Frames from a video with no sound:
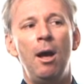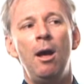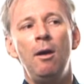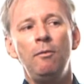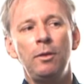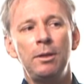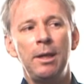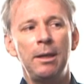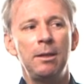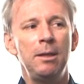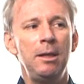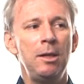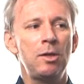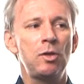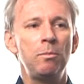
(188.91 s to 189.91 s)
other
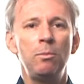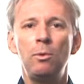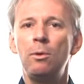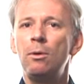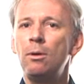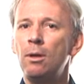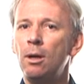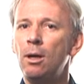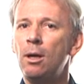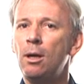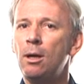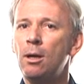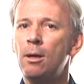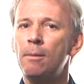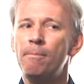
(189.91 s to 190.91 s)
techniques, more,
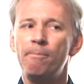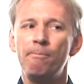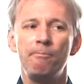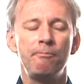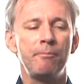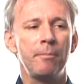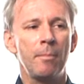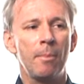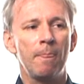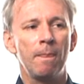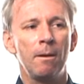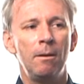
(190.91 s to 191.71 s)
um,